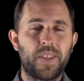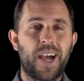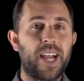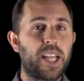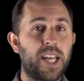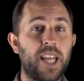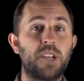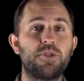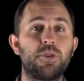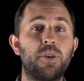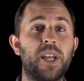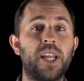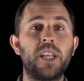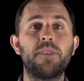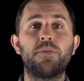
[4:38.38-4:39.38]
I can answer
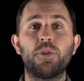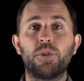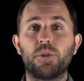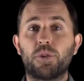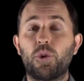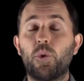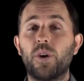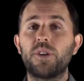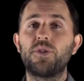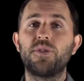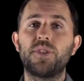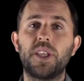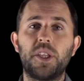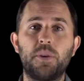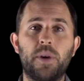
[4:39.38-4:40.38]
any of your questions
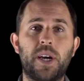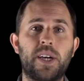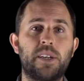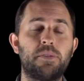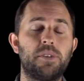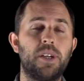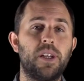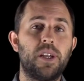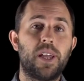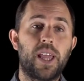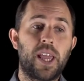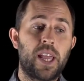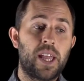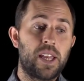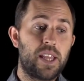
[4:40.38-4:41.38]
that you have,
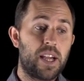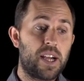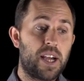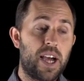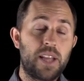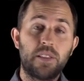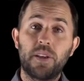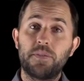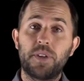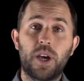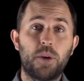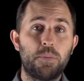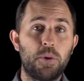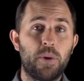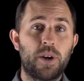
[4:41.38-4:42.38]
and uh, I'd love to
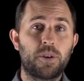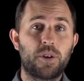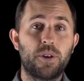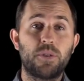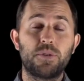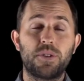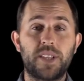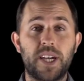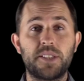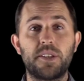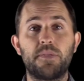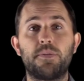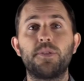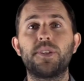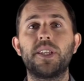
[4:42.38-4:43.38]
help you out, Coach. That's
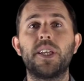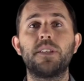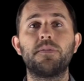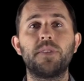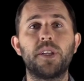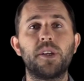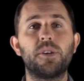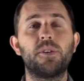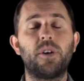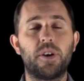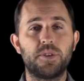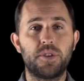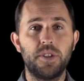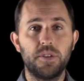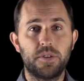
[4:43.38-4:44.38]
it for today's video. I'll
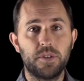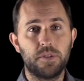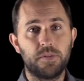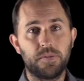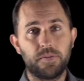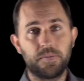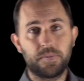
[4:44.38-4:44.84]
see you soon.